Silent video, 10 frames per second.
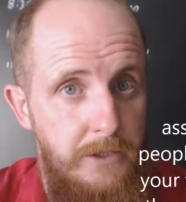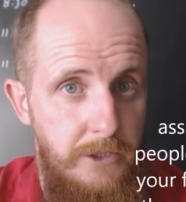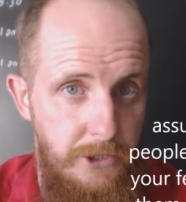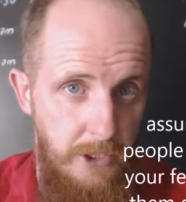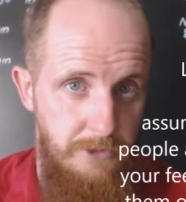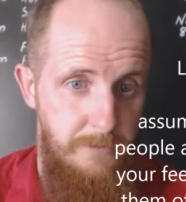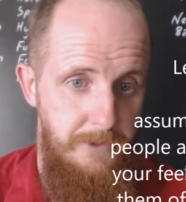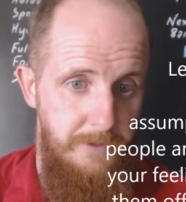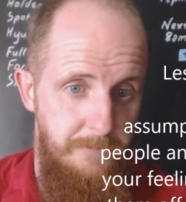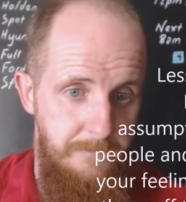this
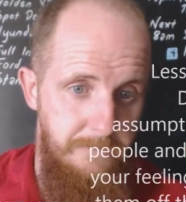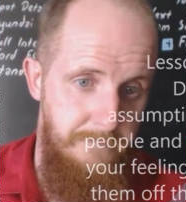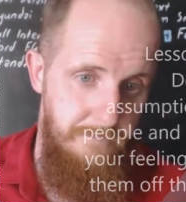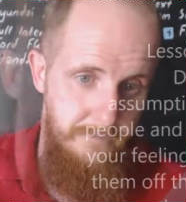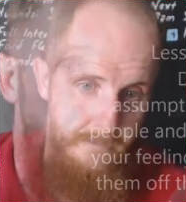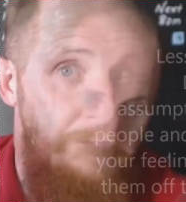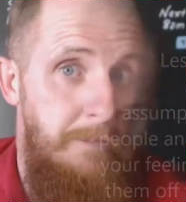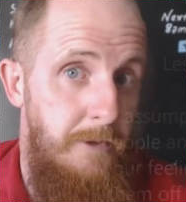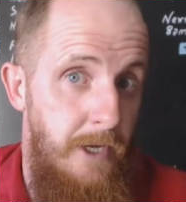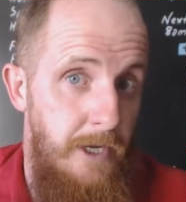judgment? Do they have a
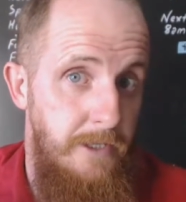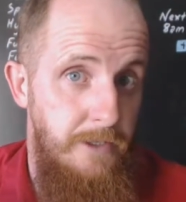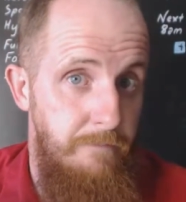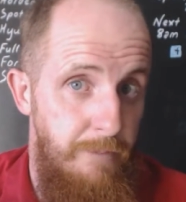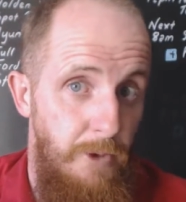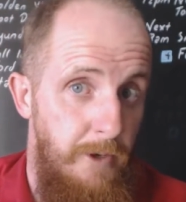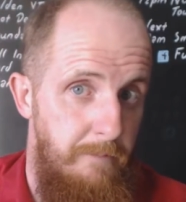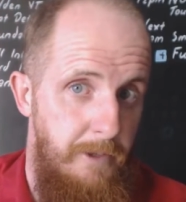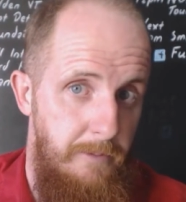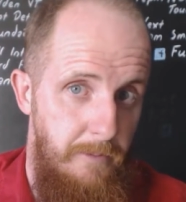reputation of
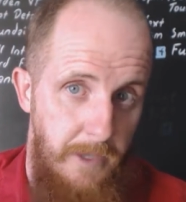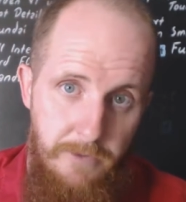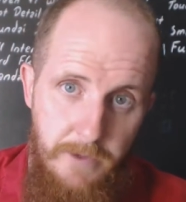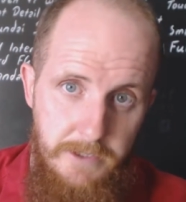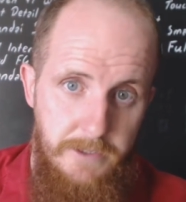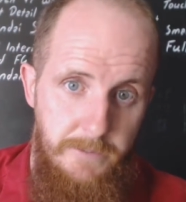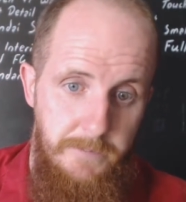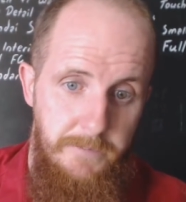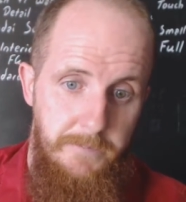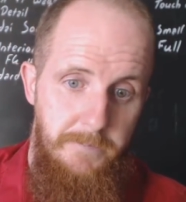burning people that trust them?
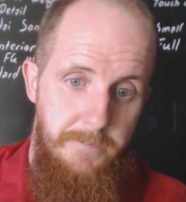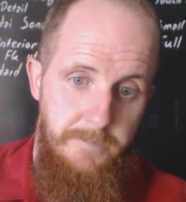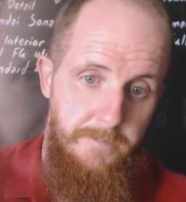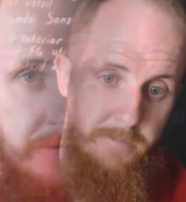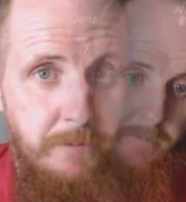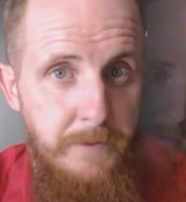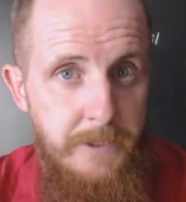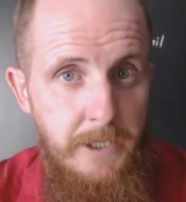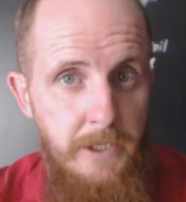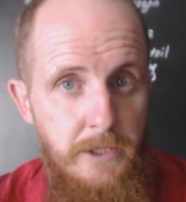It's best to
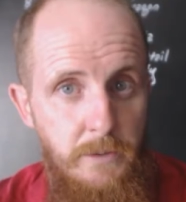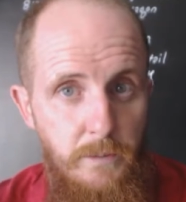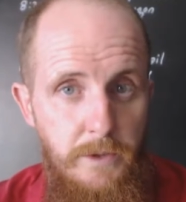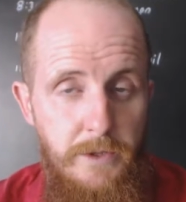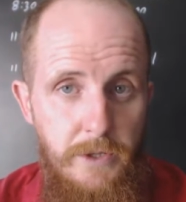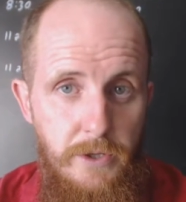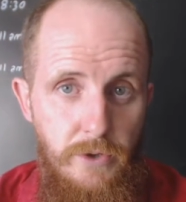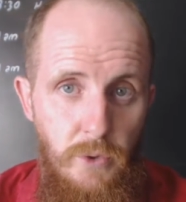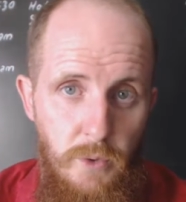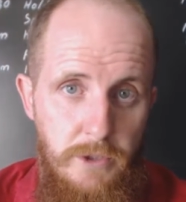proceed with
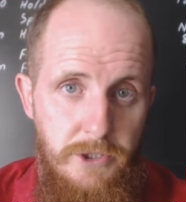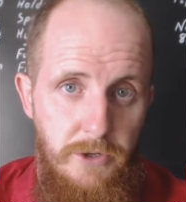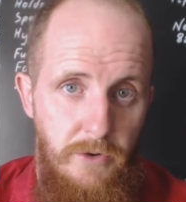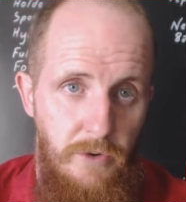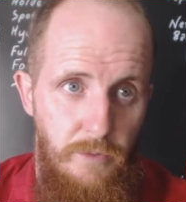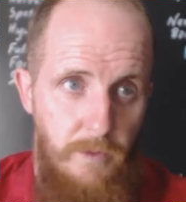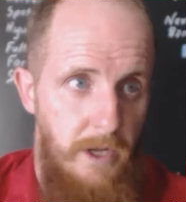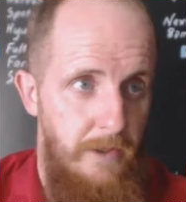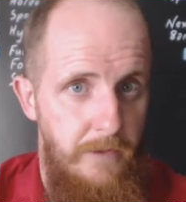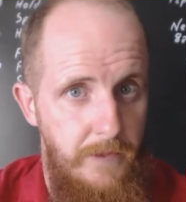caution
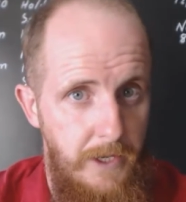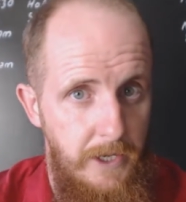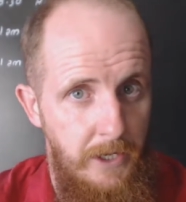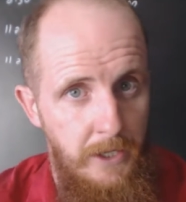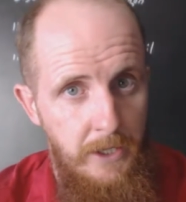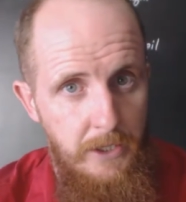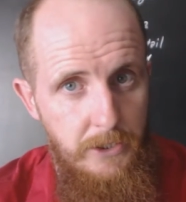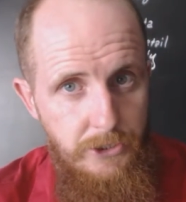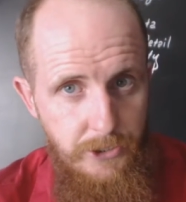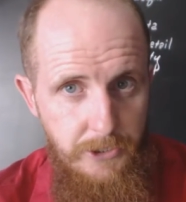rather than
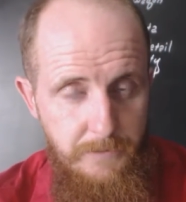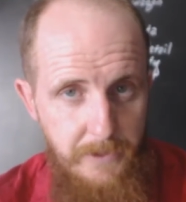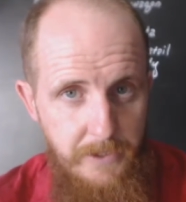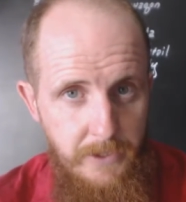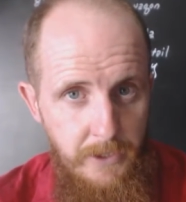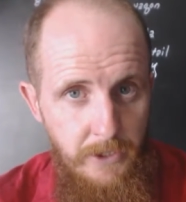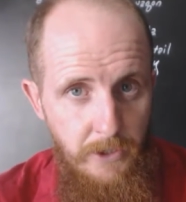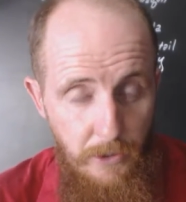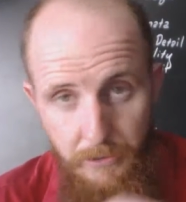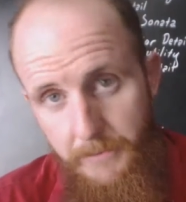judgment.
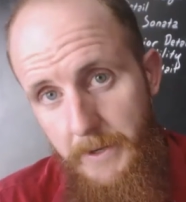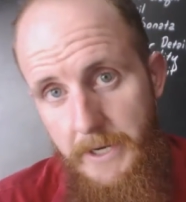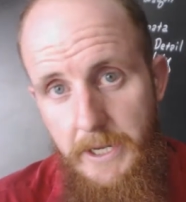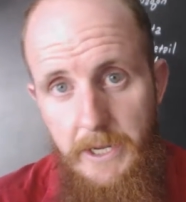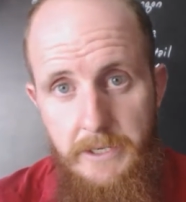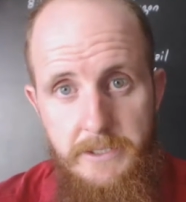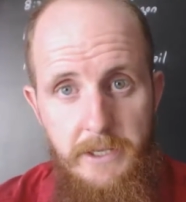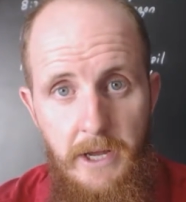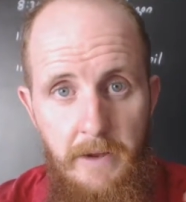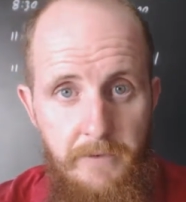Or in my
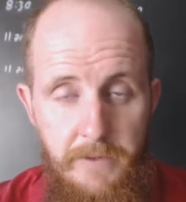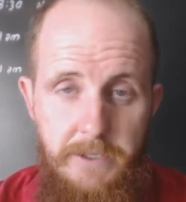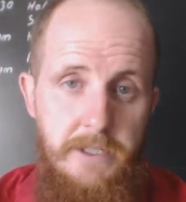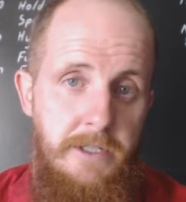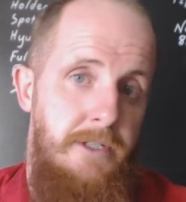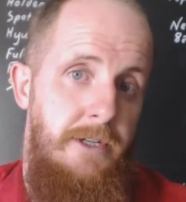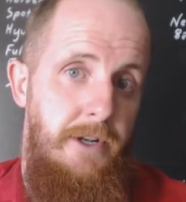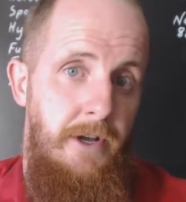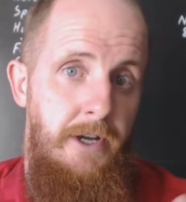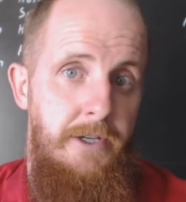case, after this
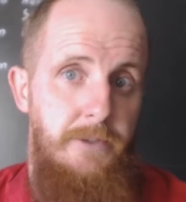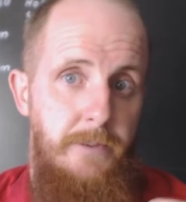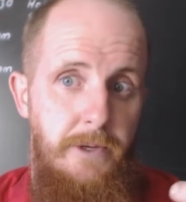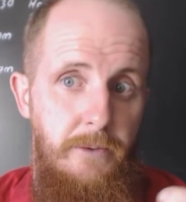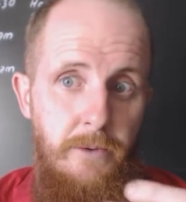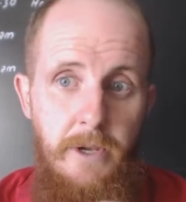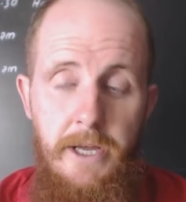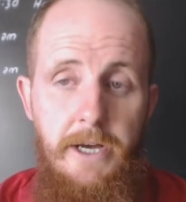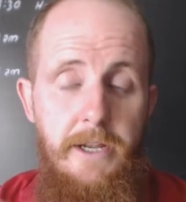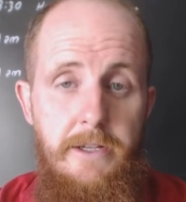incident, I just went
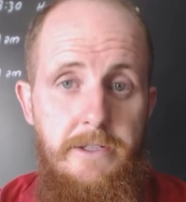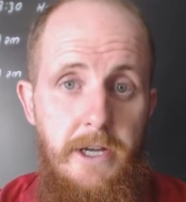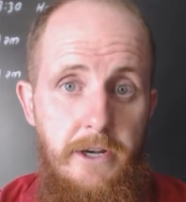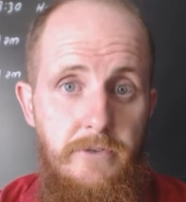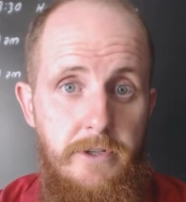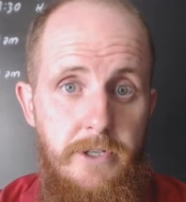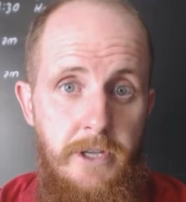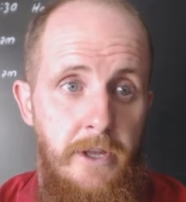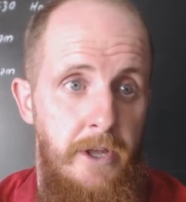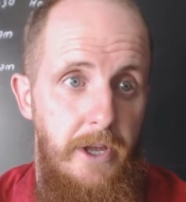all out and started
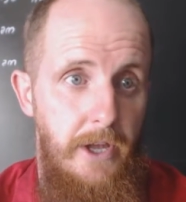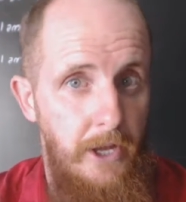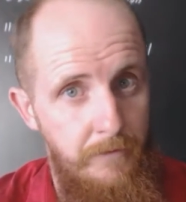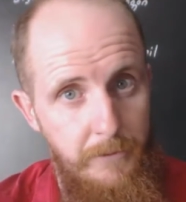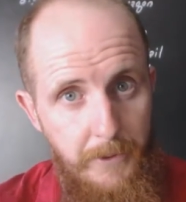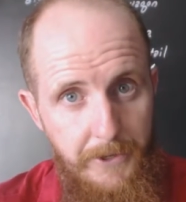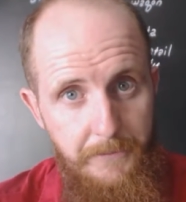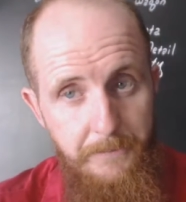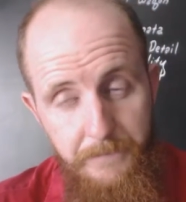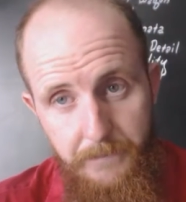trusting
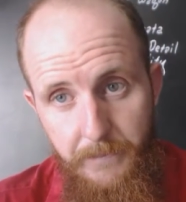everybody,